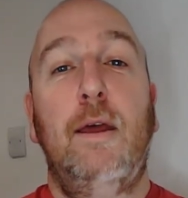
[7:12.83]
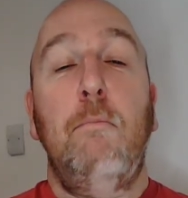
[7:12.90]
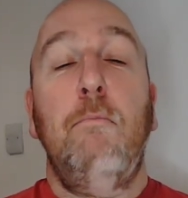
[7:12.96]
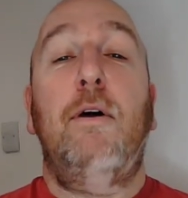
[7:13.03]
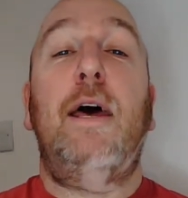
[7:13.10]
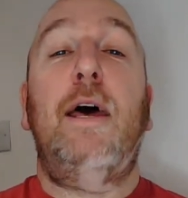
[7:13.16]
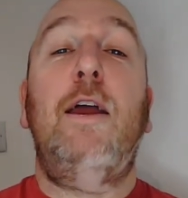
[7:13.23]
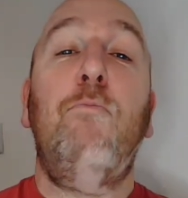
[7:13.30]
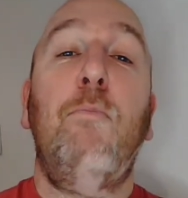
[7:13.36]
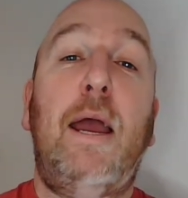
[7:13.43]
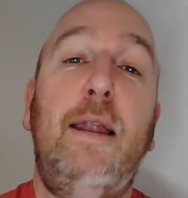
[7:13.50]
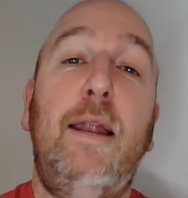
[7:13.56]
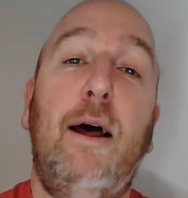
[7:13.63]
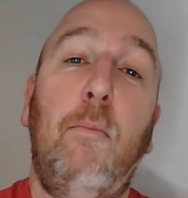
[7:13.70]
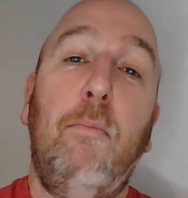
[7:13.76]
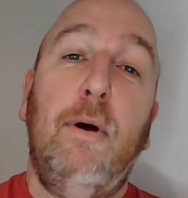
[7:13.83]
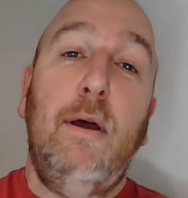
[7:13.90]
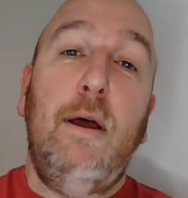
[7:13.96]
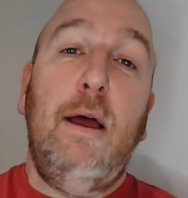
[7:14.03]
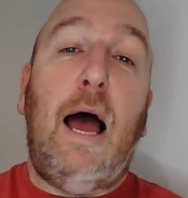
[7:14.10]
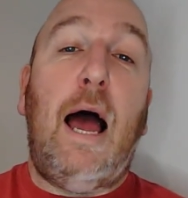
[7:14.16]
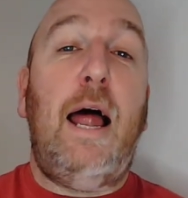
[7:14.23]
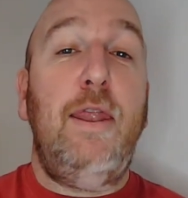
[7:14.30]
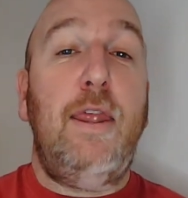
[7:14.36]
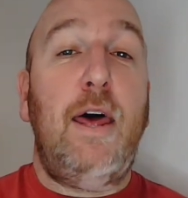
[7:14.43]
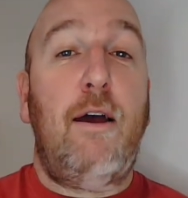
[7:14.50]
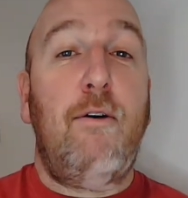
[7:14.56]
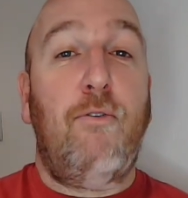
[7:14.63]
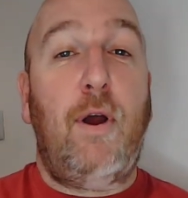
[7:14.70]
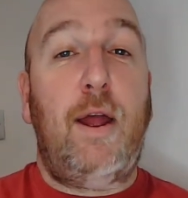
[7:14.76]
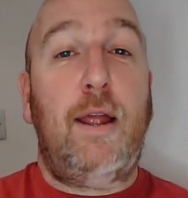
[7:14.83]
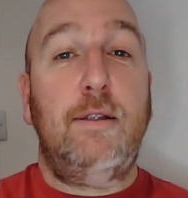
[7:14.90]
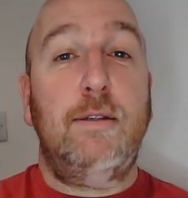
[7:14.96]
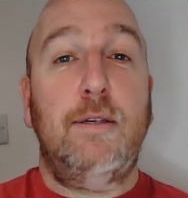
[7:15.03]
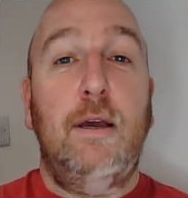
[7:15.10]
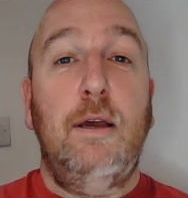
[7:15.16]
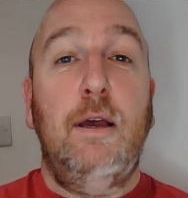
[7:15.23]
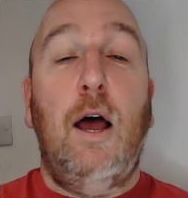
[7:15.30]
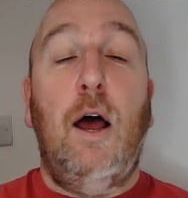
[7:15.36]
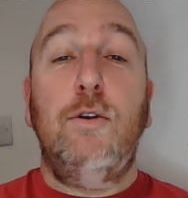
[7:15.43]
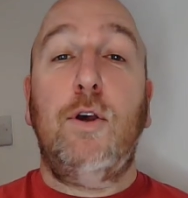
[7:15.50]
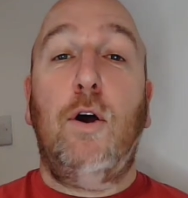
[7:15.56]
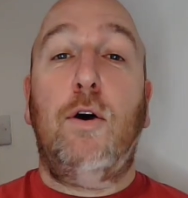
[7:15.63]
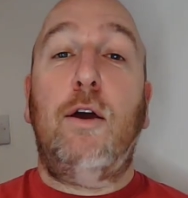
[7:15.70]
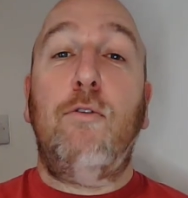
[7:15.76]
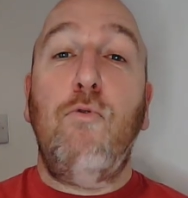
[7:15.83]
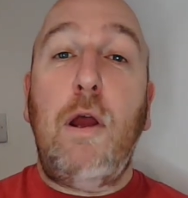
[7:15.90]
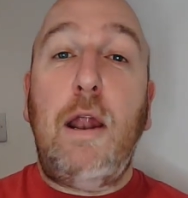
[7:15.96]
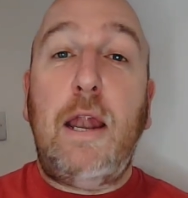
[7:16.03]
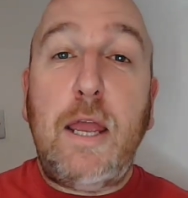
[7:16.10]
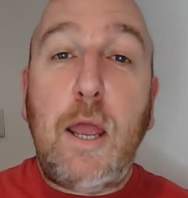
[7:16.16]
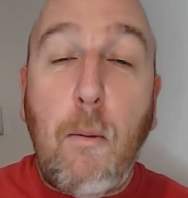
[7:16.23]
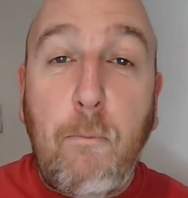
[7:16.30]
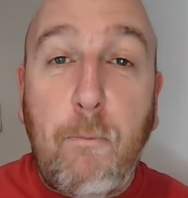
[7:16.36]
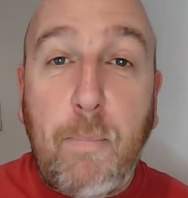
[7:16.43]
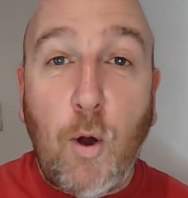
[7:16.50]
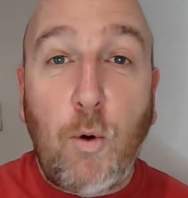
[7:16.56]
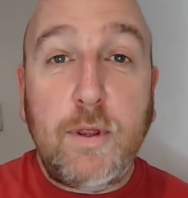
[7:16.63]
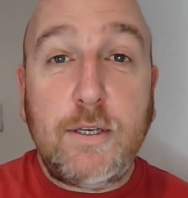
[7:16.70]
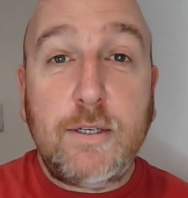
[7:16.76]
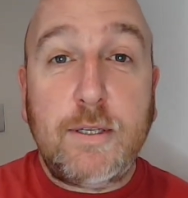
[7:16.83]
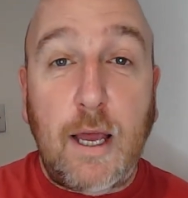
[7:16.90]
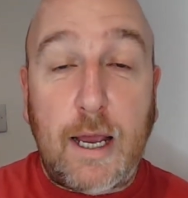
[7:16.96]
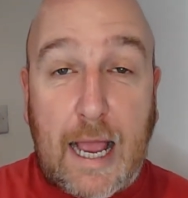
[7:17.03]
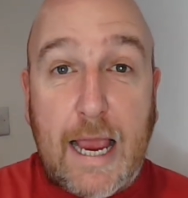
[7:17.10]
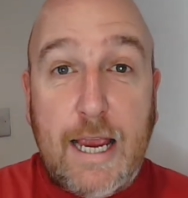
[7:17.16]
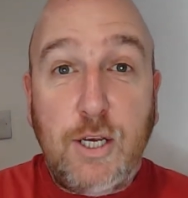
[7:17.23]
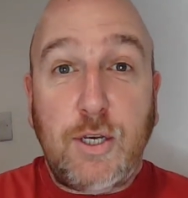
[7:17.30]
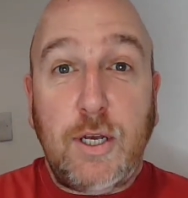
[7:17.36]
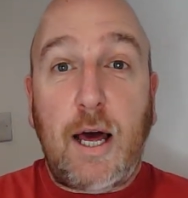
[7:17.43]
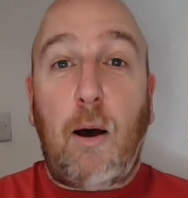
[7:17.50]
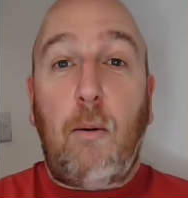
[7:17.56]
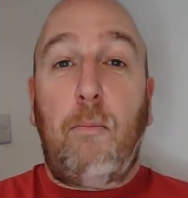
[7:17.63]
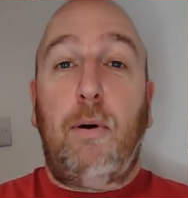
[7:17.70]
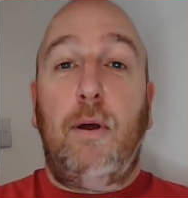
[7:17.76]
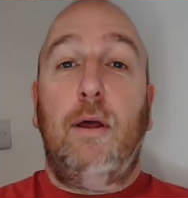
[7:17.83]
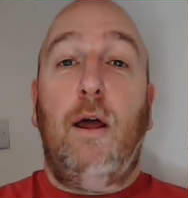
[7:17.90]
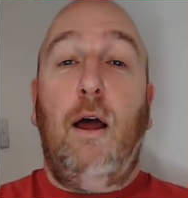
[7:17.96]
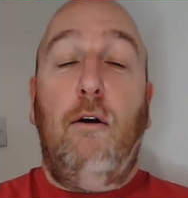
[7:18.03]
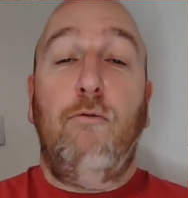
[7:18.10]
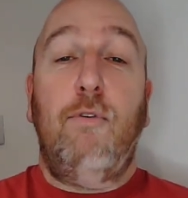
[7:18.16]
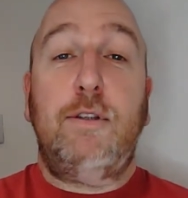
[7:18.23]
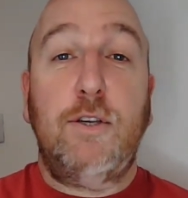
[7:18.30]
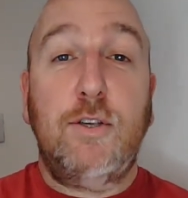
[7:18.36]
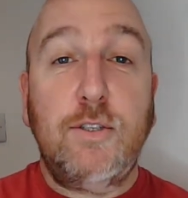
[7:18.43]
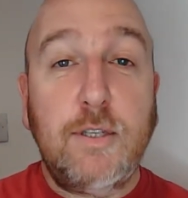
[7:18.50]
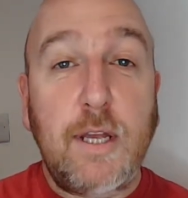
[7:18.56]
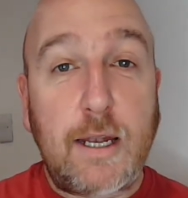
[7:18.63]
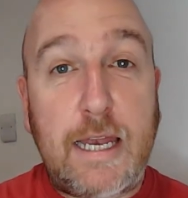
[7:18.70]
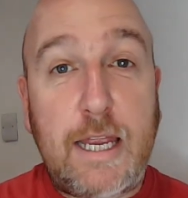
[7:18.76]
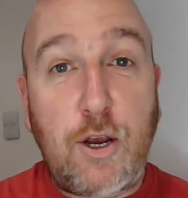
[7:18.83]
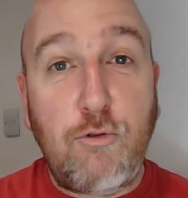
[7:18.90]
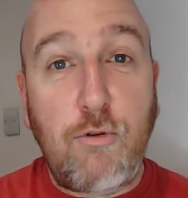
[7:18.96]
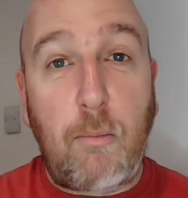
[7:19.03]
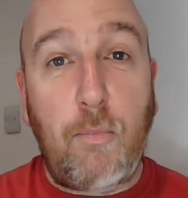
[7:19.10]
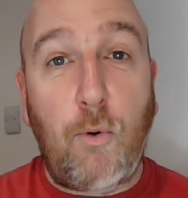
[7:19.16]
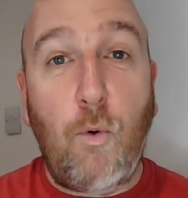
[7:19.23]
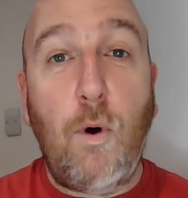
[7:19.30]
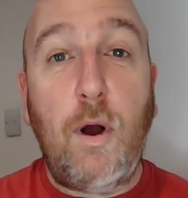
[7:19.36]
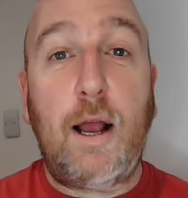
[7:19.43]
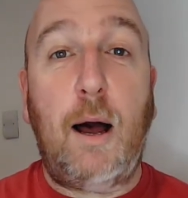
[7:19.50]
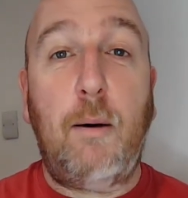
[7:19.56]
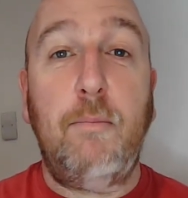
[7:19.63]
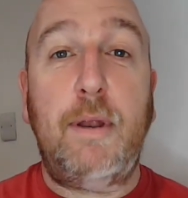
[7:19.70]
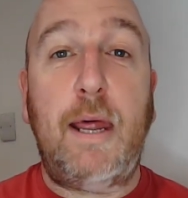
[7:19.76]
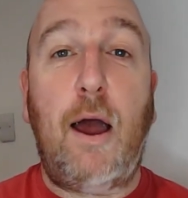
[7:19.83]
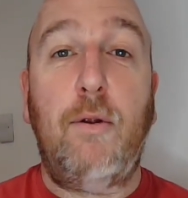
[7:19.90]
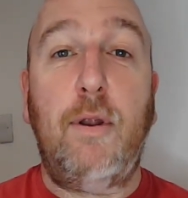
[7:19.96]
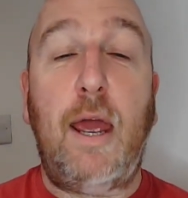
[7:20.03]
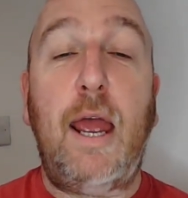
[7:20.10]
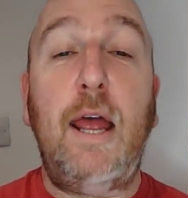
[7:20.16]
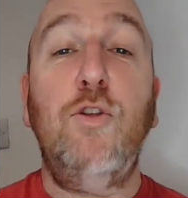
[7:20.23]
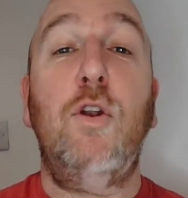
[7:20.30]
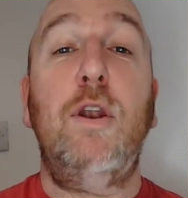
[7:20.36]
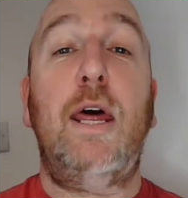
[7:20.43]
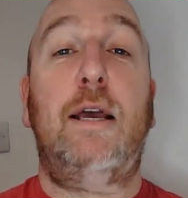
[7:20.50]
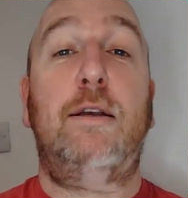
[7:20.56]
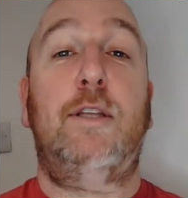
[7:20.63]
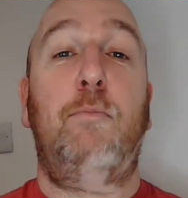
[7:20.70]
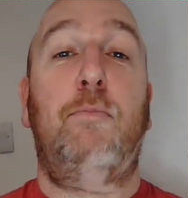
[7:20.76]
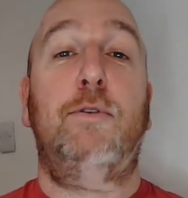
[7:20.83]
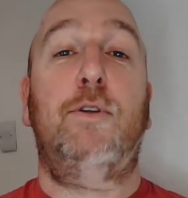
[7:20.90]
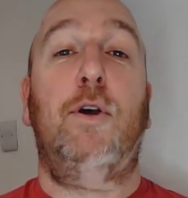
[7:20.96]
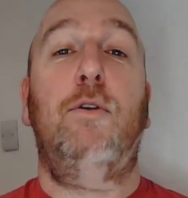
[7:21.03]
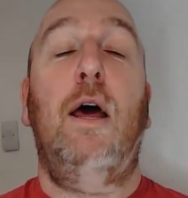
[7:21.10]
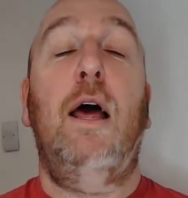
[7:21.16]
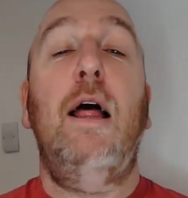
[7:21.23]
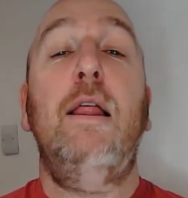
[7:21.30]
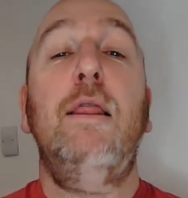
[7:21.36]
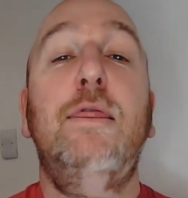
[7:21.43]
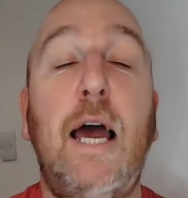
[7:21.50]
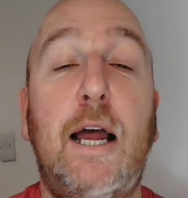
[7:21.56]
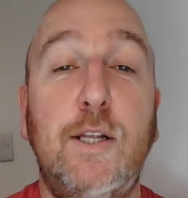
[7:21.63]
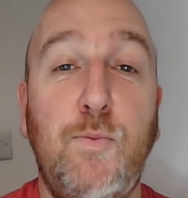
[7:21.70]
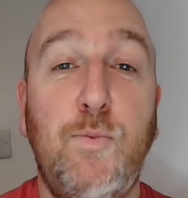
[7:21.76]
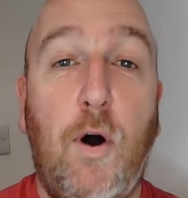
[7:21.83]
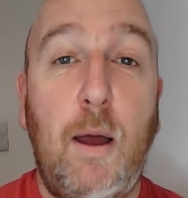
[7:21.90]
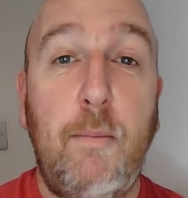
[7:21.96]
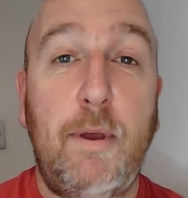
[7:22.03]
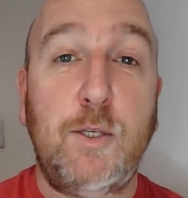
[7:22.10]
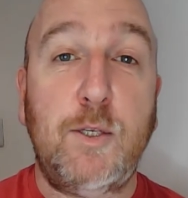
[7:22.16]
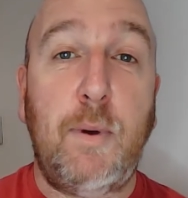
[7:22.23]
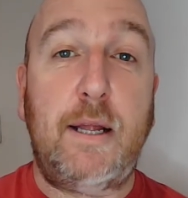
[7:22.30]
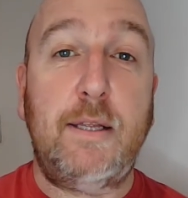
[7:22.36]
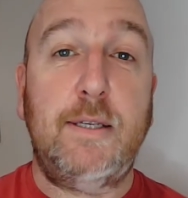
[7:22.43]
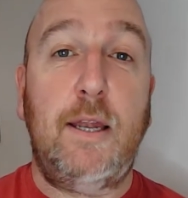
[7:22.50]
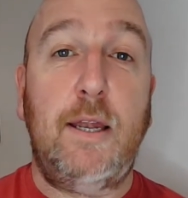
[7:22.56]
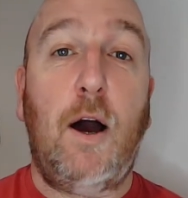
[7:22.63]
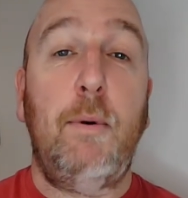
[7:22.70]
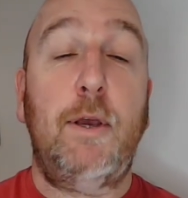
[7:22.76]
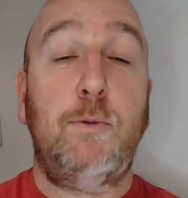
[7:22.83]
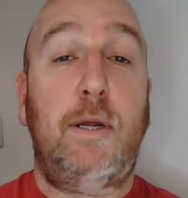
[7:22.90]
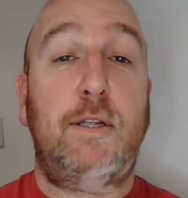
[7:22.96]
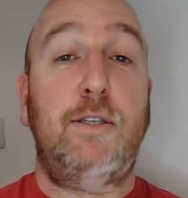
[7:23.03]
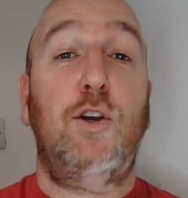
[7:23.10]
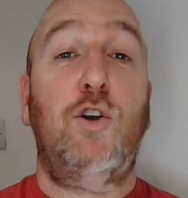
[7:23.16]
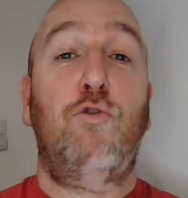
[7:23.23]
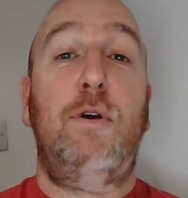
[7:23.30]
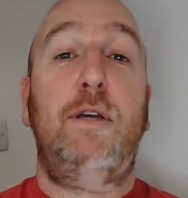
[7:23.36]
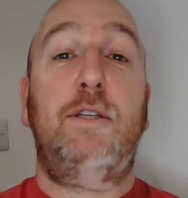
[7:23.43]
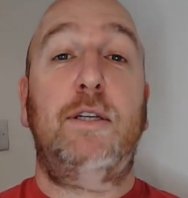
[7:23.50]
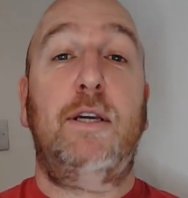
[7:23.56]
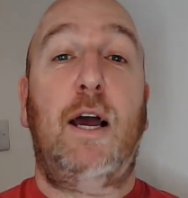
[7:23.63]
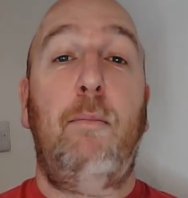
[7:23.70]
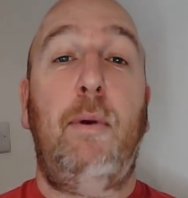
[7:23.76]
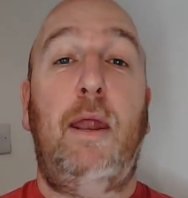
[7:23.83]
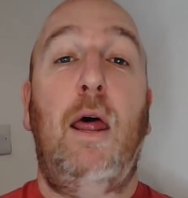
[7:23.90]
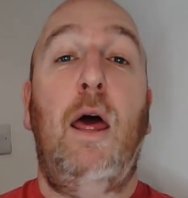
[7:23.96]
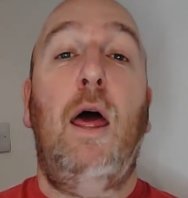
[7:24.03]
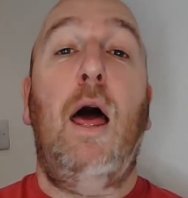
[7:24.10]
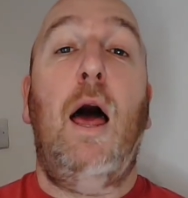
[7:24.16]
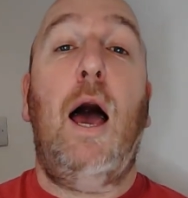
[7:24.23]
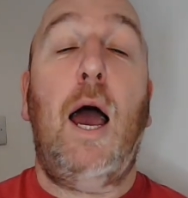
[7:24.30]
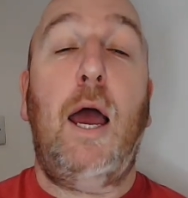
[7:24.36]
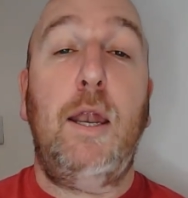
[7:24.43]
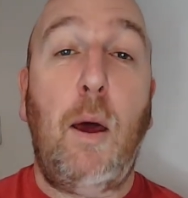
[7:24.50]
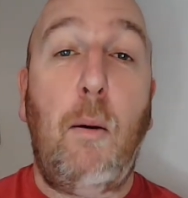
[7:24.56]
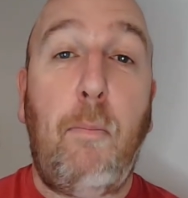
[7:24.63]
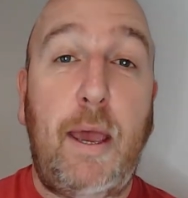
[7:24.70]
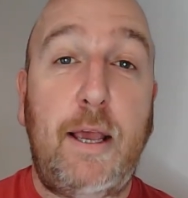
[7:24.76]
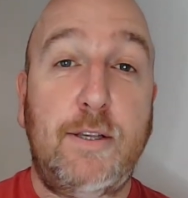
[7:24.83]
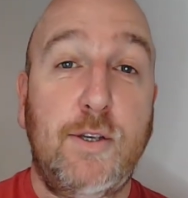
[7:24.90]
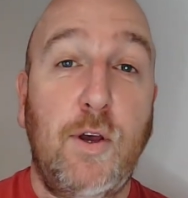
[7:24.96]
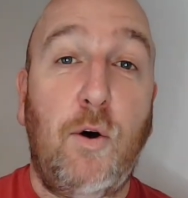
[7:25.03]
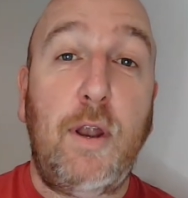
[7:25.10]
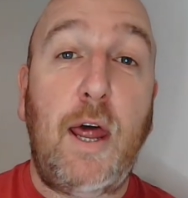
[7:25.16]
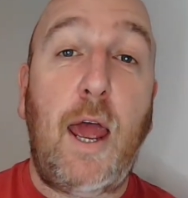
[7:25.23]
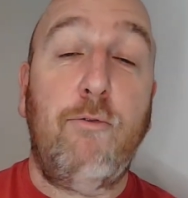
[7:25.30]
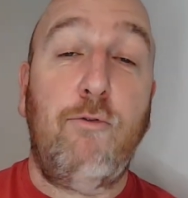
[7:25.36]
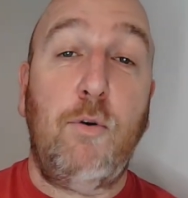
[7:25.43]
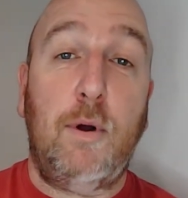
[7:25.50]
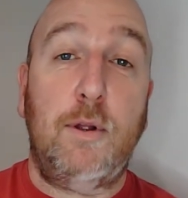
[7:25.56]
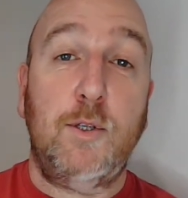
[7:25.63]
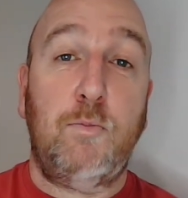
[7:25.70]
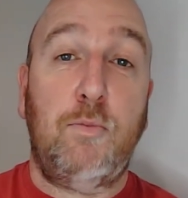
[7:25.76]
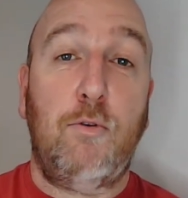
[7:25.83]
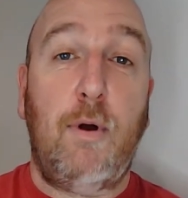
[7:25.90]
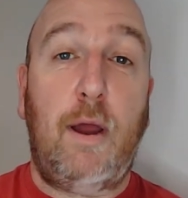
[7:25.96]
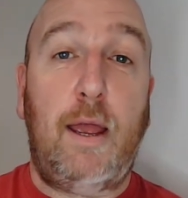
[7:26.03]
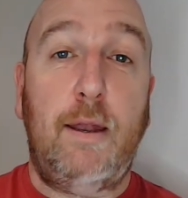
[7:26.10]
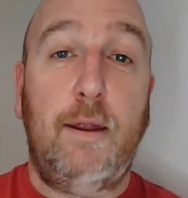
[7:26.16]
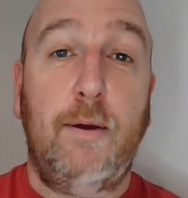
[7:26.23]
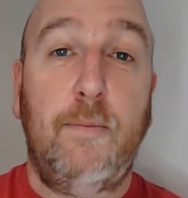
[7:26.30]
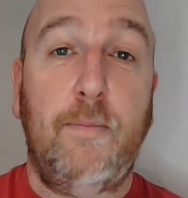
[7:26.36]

But they've made up and they're friends. So they've really built this occasion up for it to suddenly crumble and come down in the next episode. That's what I'm expecting. I'm expecting Kreese to come in and piss on everyone's parade.